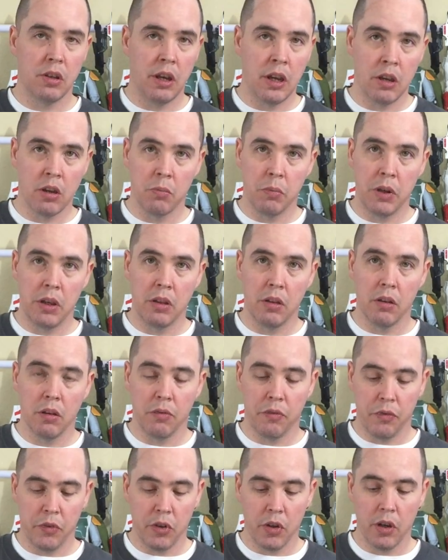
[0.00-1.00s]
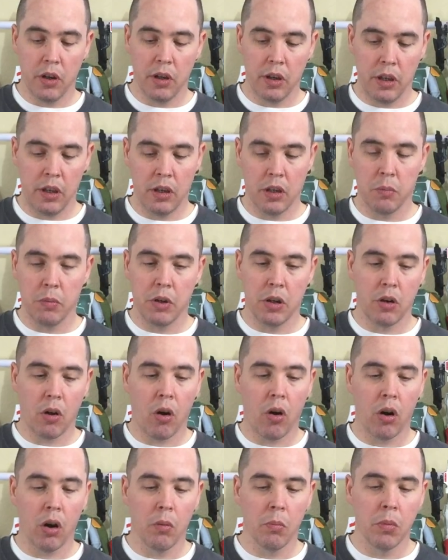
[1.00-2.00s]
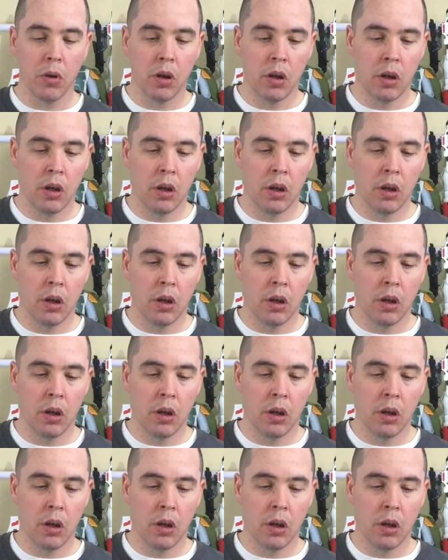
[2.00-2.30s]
he could be the foot, he could be an arm.